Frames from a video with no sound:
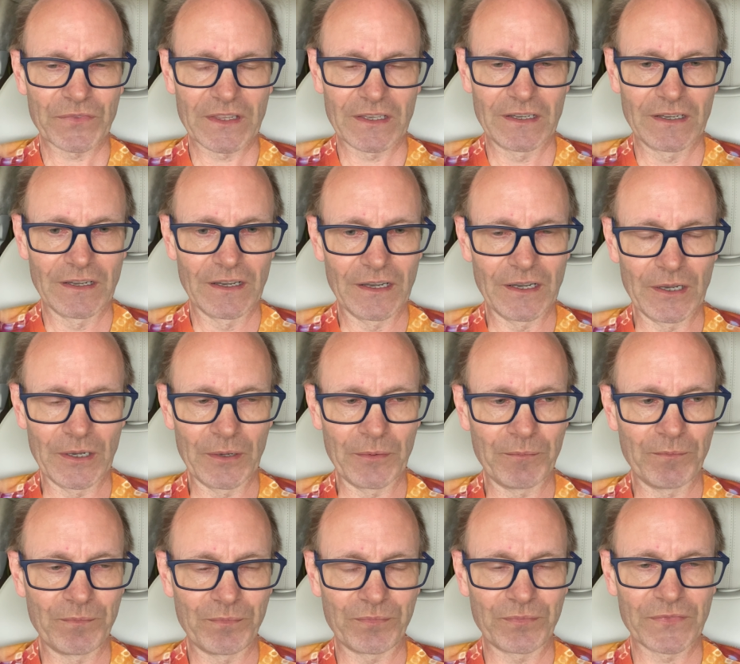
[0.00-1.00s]

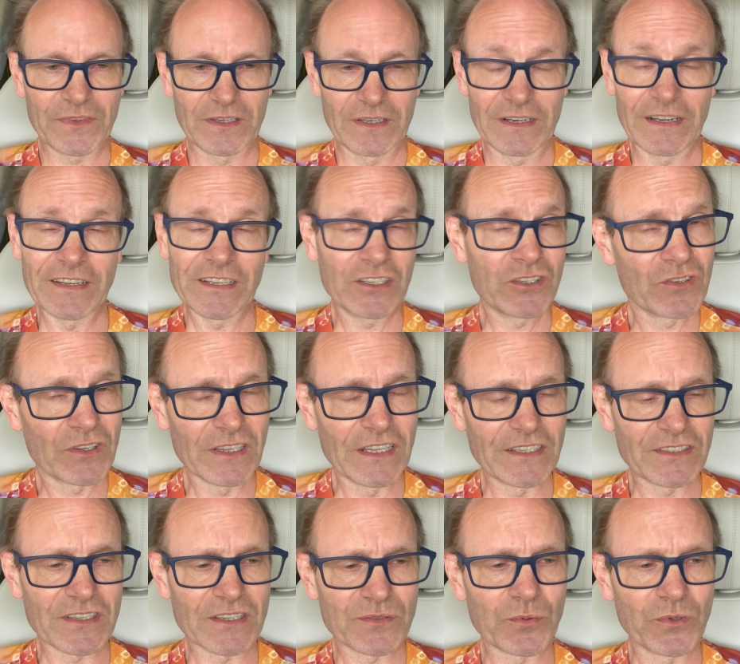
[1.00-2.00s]
and I didn't
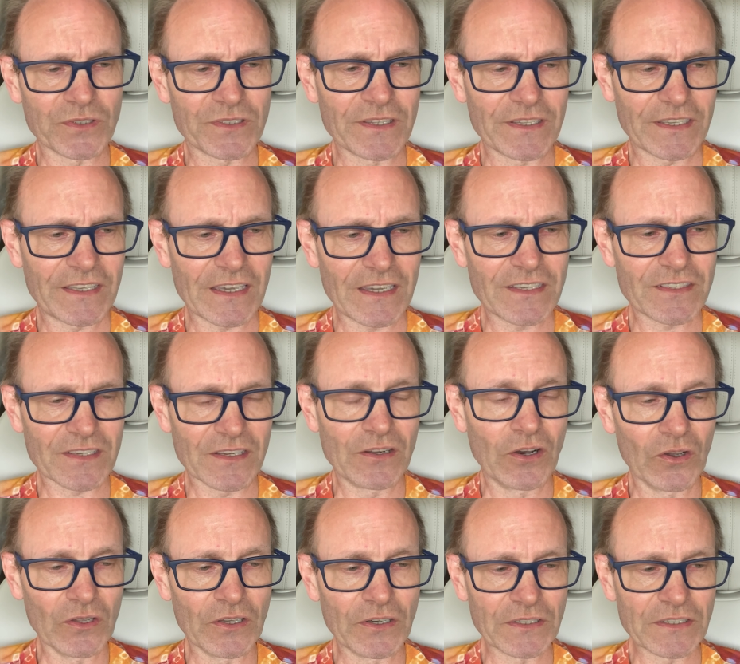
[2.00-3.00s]
realise this wasn't the case in
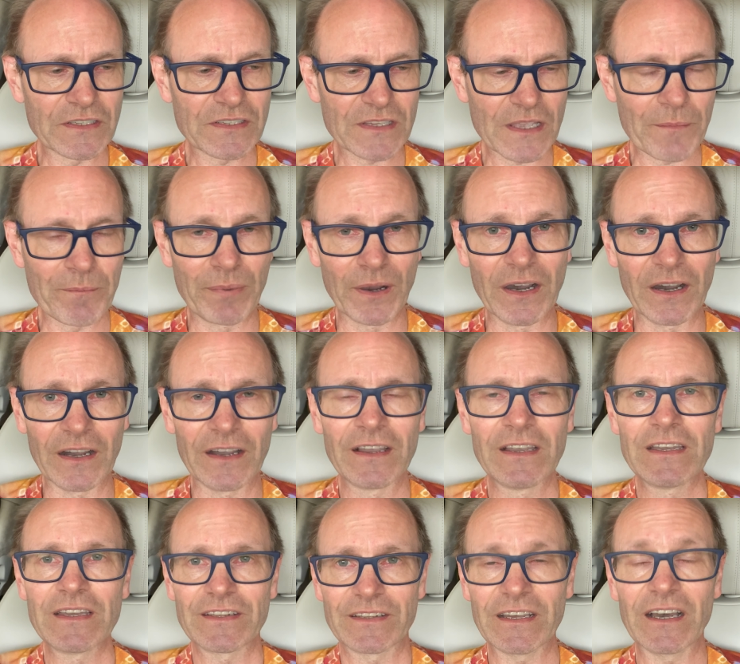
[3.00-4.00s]
all honesty, but
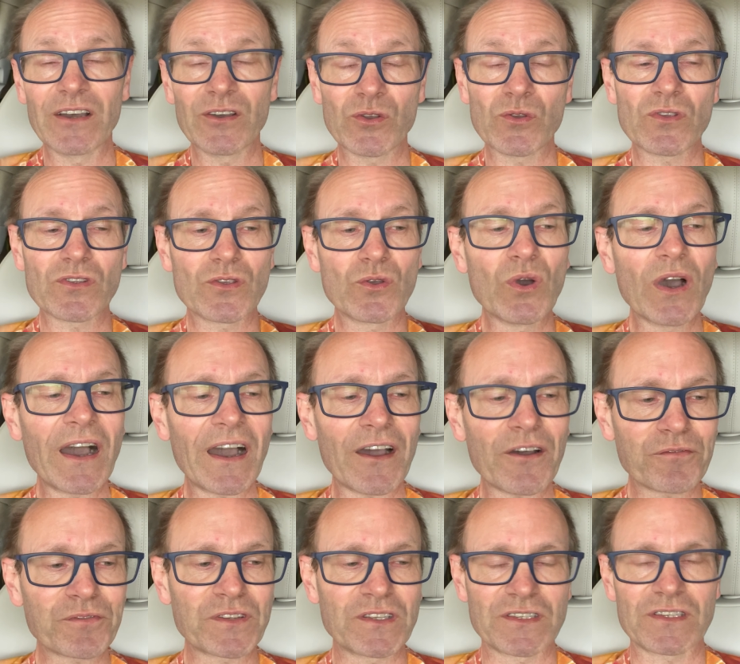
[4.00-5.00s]
now you
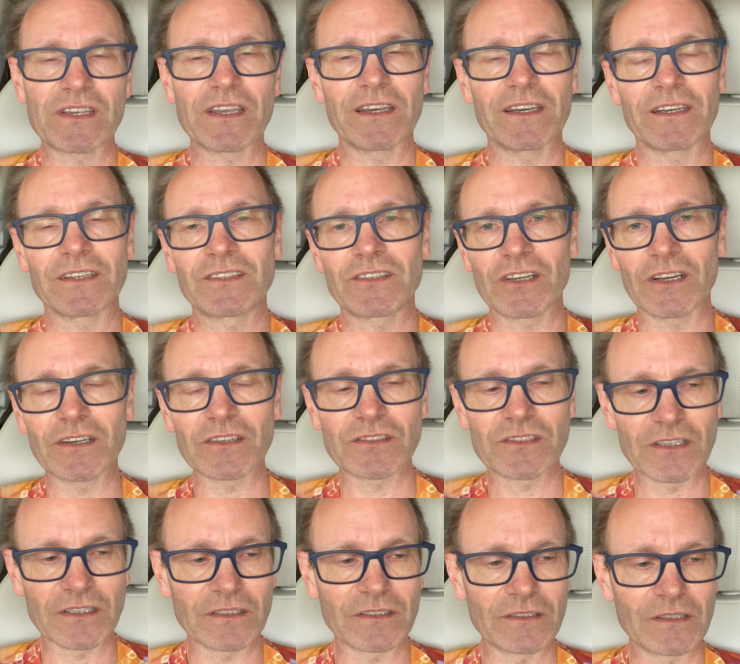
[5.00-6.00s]
have to set
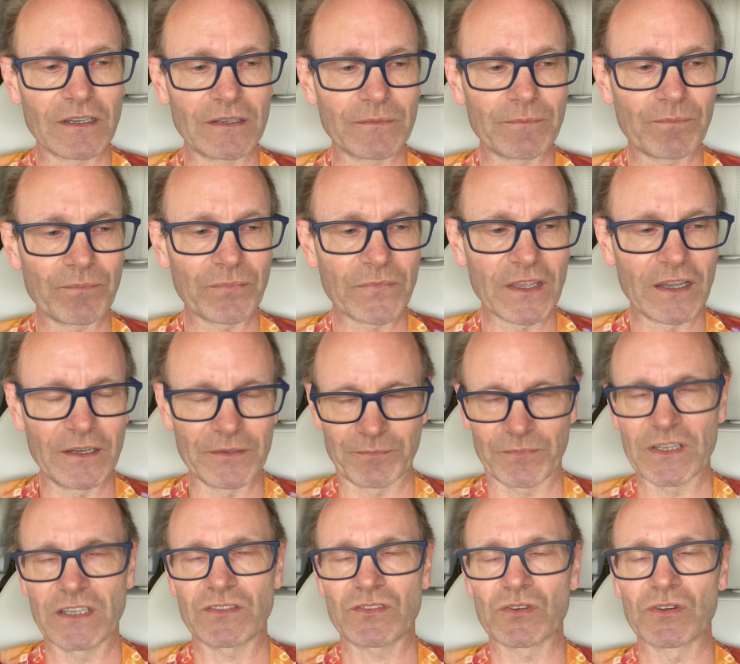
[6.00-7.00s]

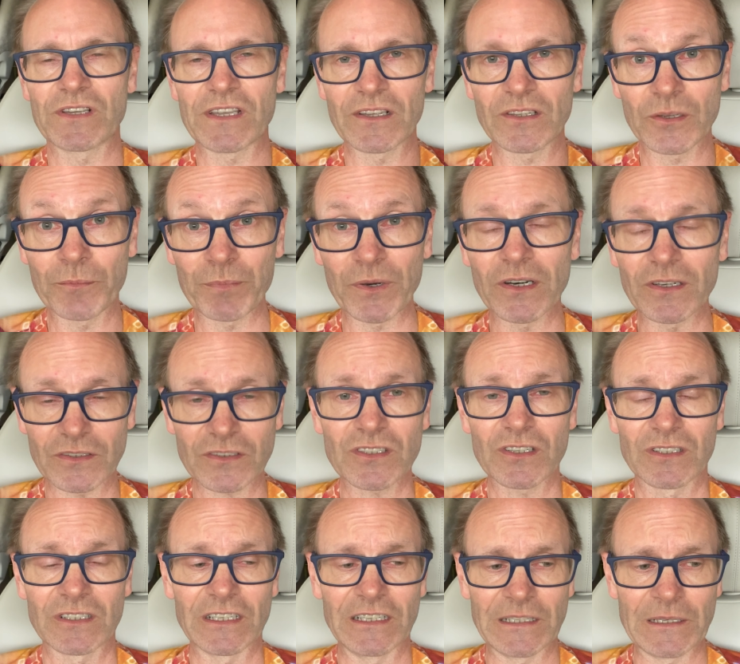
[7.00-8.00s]
a
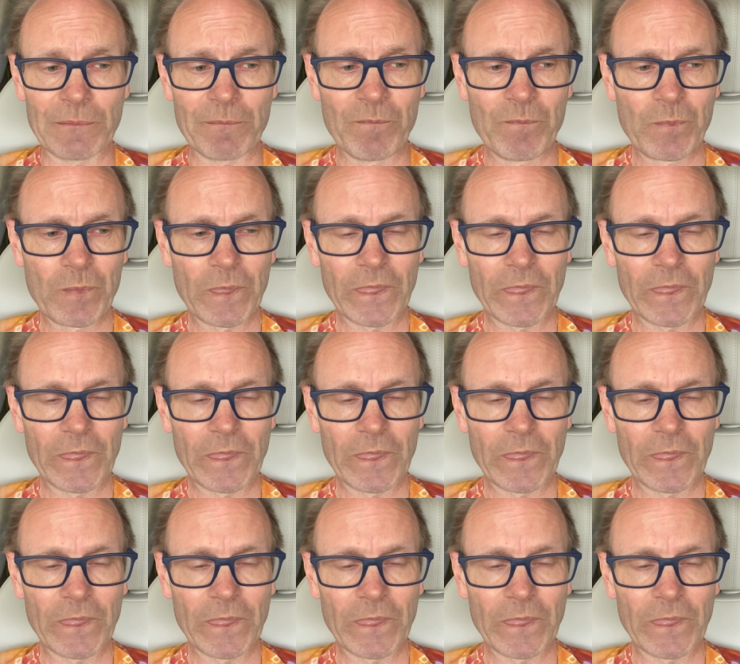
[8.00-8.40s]
departure time,